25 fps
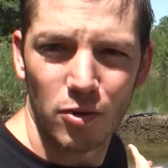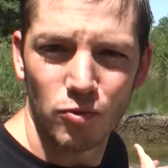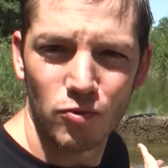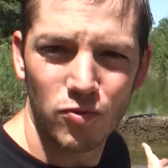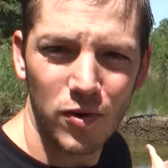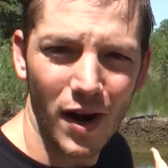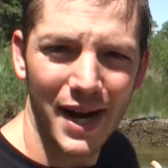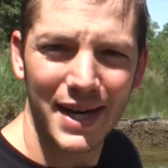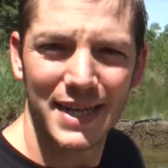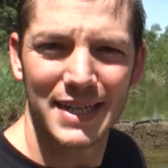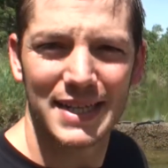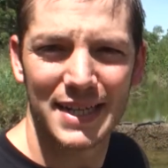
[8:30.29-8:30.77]

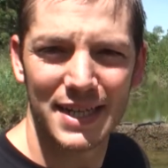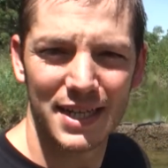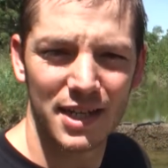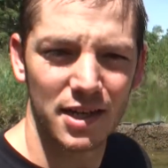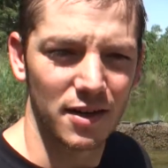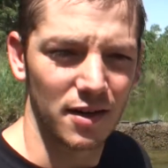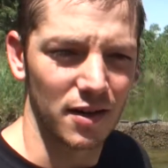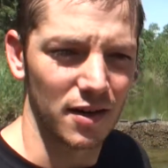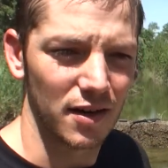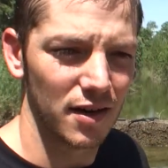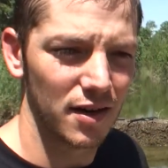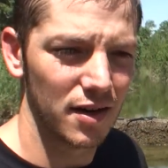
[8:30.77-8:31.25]
right
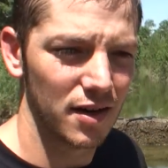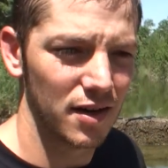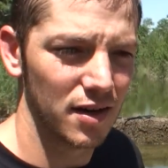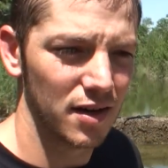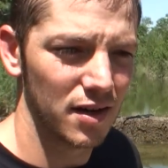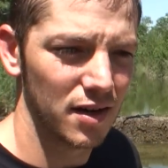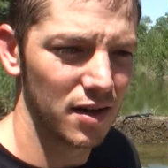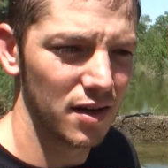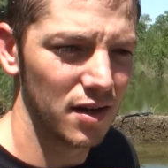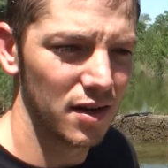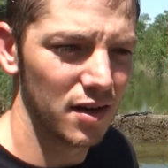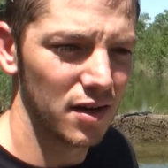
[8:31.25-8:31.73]
here.
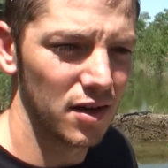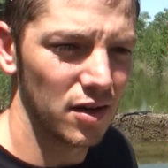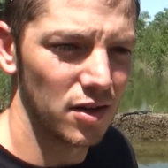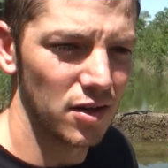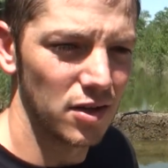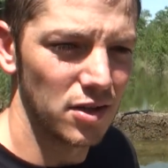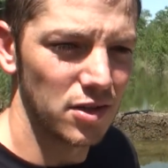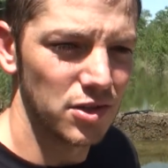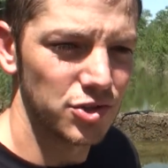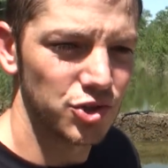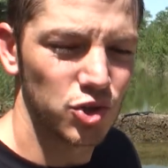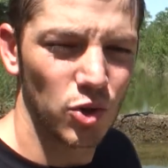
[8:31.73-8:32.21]

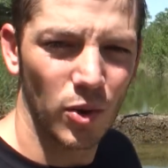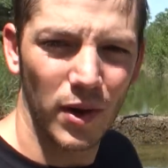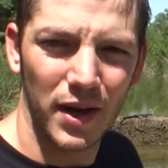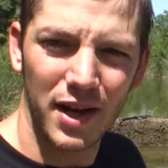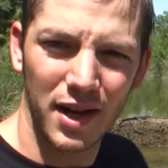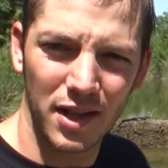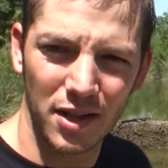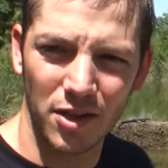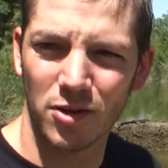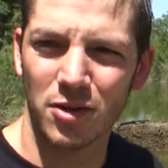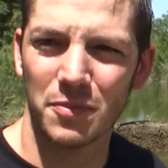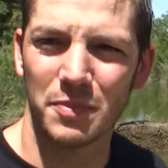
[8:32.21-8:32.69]
So I
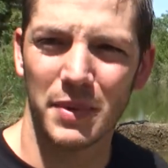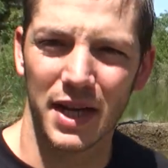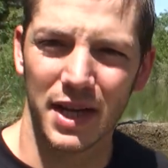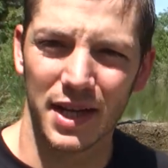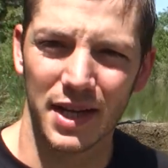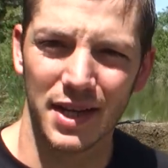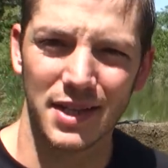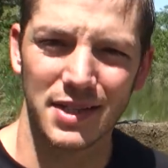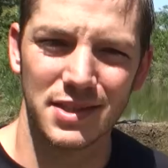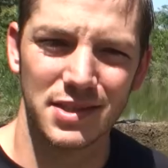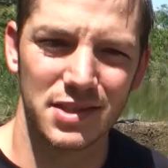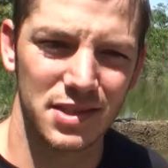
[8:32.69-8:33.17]
unloaded my
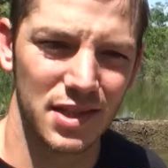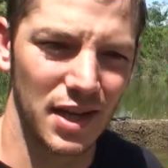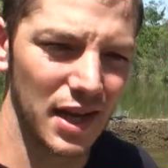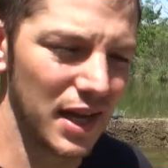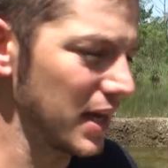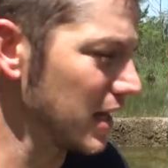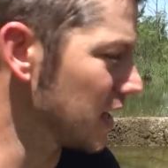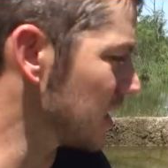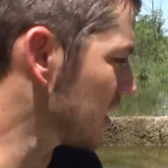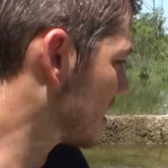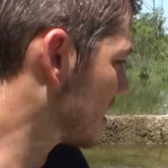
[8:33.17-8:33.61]
guns and